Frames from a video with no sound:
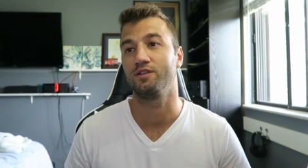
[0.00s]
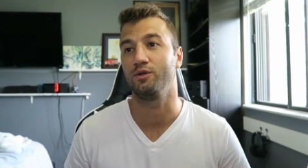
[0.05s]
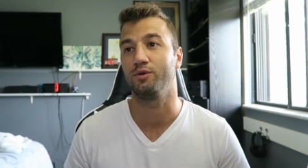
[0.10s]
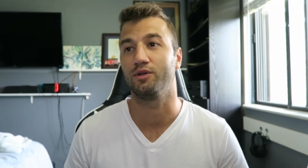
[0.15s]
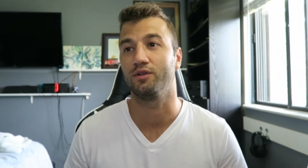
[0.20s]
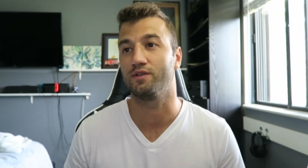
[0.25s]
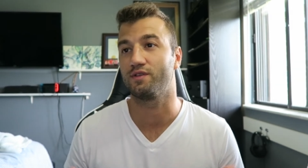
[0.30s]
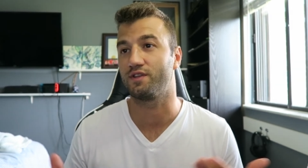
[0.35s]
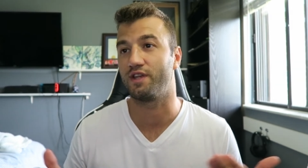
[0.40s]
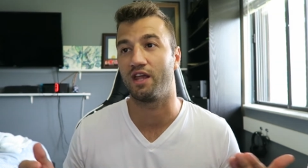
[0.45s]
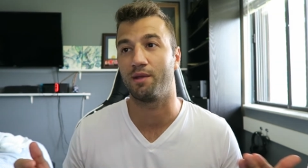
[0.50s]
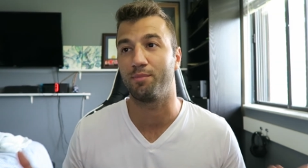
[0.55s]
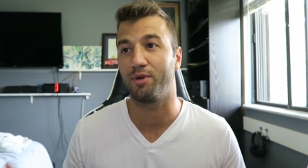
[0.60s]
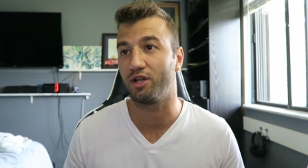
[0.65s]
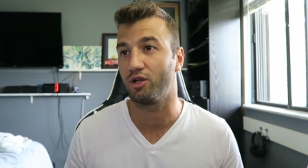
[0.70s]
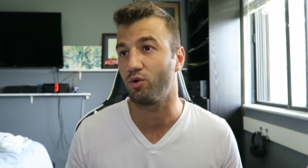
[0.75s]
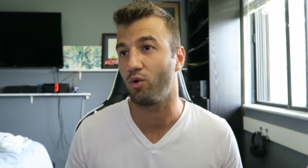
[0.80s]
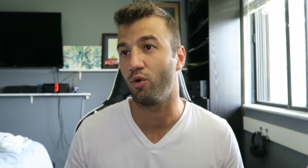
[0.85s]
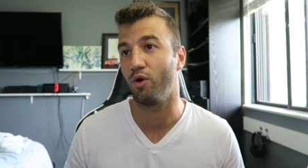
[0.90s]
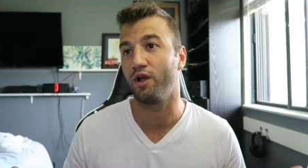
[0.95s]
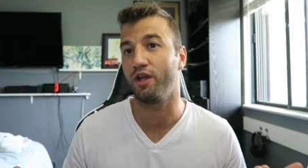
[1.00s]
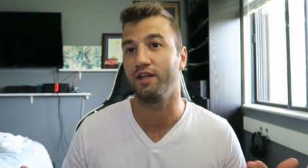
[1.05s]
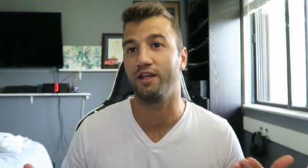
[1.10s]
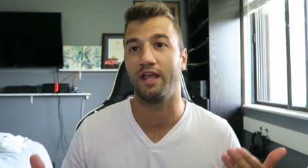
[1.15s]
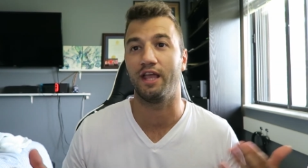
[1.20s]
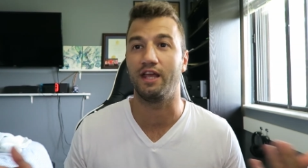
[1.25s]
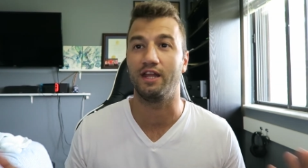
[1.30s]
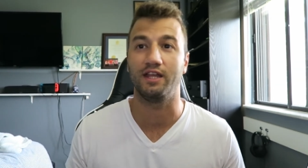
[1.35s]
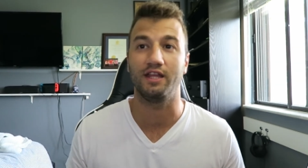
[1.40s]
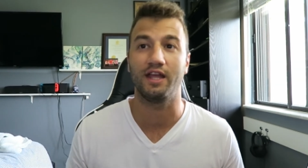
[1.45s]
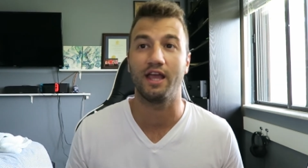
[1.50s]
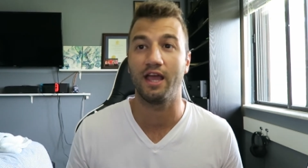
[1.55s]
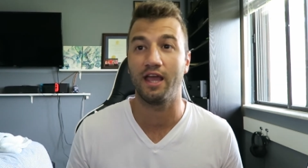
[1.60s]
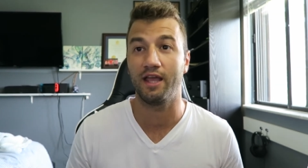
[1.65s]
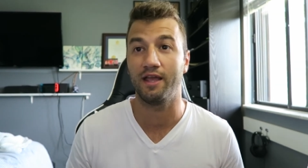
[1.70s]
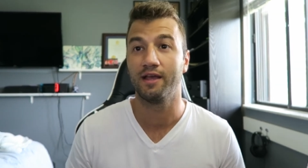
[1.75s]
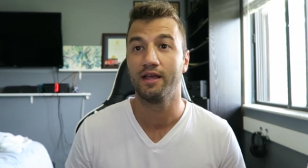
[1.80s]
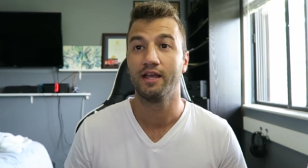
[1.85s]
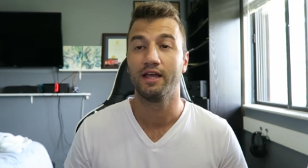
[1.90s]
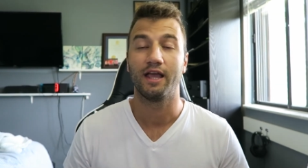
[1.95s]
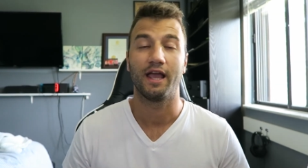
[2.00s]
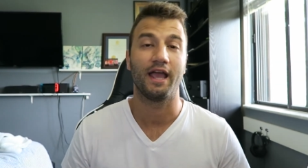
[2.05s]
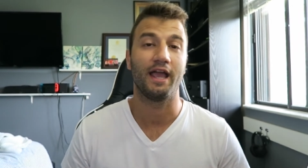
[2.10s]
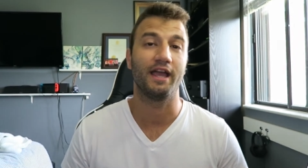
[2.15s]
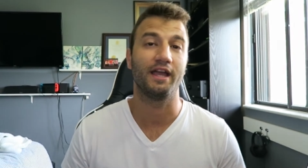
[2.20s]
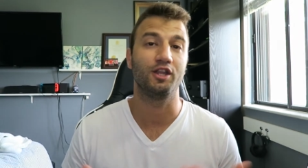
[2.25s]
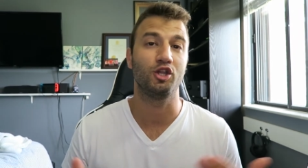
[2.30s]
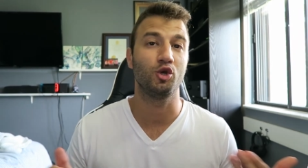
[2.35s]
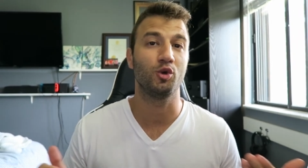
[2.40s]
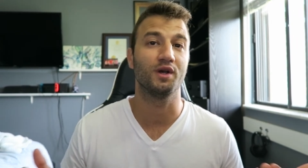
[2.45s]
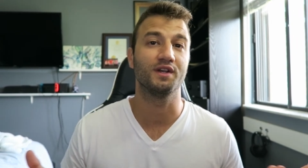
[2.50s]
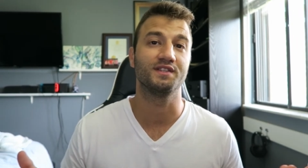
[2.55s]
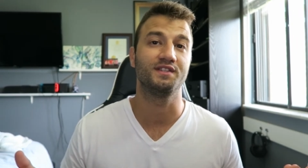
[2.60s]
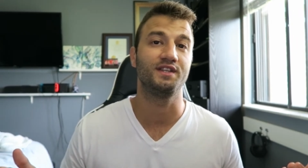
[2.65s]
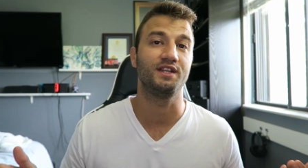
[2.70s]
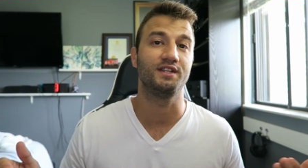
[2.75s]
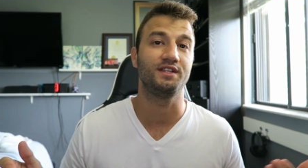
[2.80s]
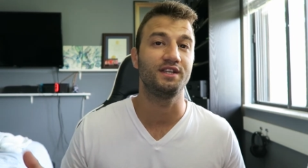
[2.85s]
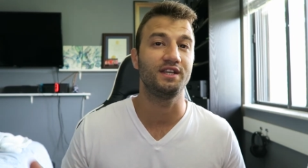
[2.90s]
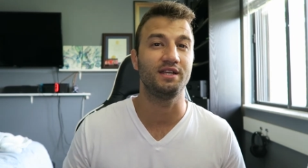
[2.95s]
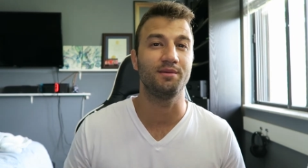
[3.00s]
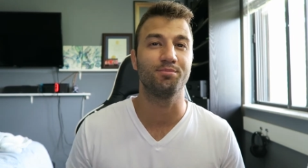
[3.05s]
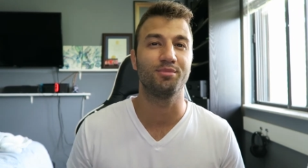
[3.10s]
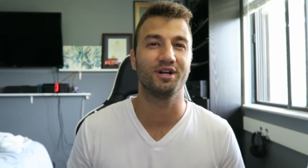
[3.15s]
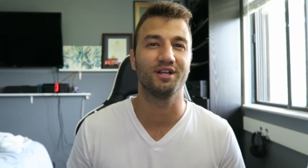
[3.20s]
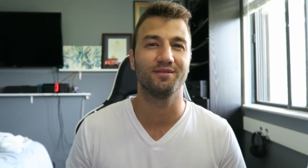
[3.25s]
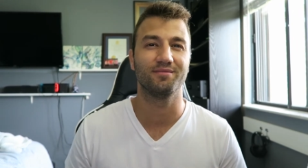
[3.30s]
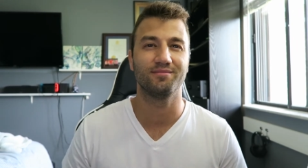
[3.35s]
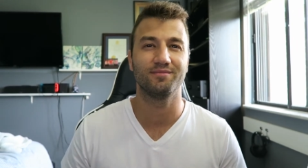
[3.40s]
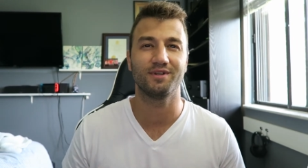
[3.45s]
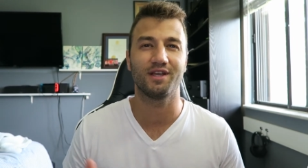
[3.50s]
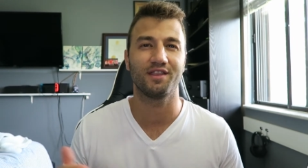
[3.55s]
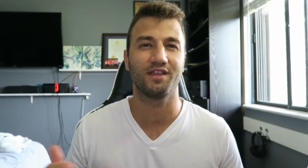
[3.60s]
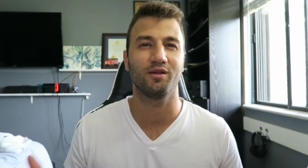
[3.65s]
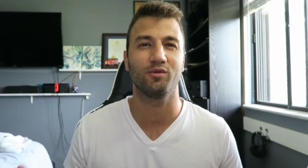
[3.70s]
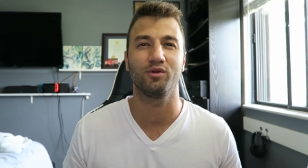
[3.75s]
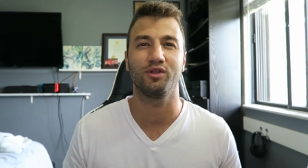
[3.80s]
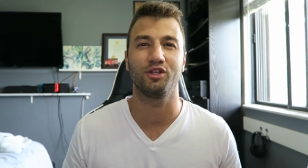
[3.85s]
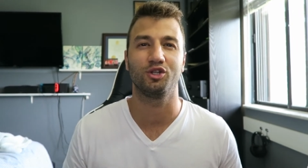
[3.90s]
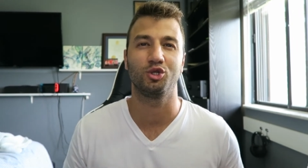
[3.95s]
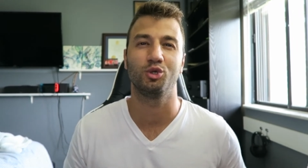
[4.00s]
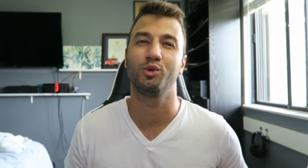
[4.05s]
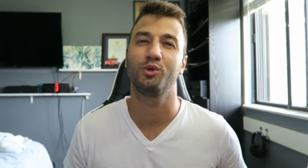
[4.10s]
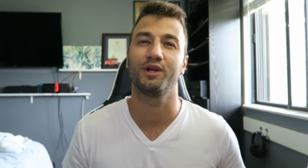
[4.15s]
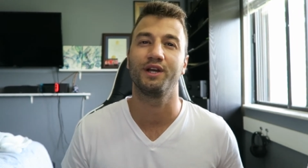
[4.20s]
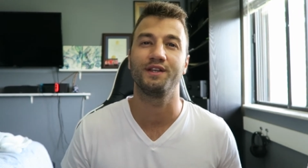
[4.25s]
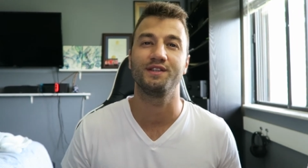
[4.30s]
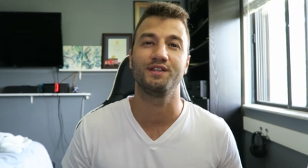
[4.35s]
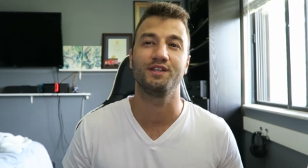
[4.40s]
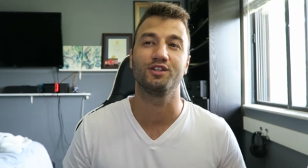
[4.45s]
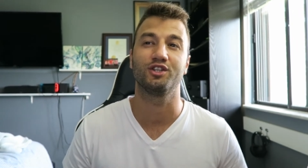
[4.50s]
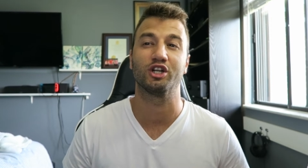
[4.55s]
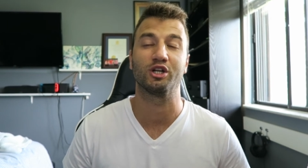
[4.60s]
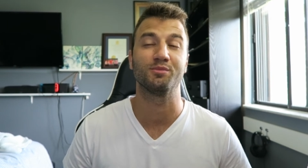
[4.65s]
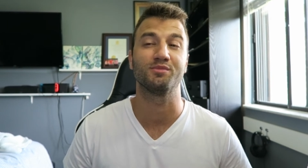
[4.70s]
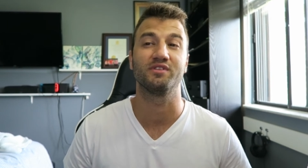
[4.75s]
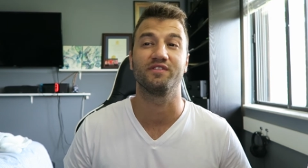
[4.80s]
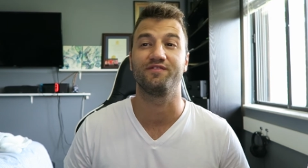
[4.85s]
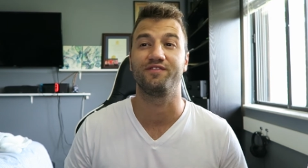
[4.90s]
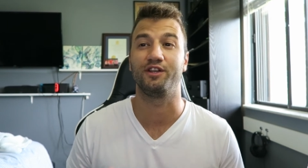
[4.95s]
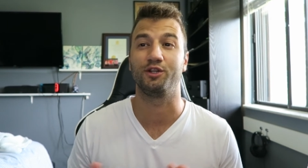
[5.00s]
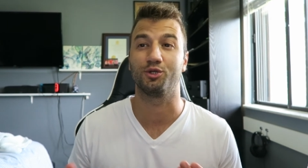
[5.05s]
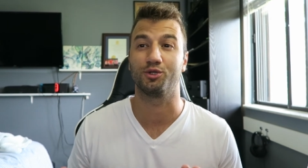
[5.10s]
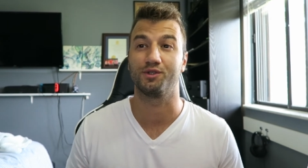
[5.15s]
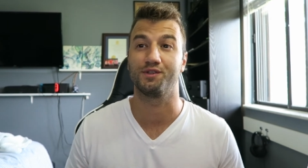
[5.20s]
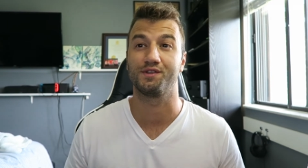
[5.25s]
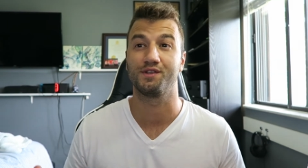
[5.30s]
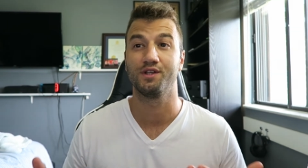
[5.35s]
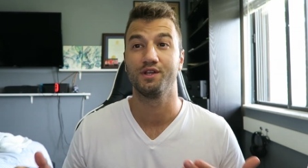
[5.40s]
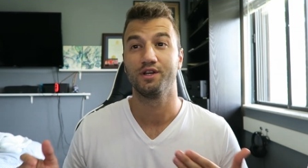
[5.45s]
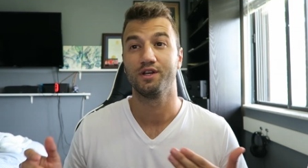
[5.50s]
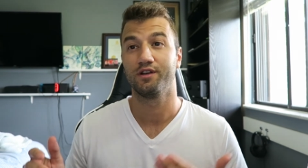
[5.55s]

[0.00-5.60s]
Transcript: You can stake Bitcoin, A D A, and U S D T, but nothing really too crazy in terms of features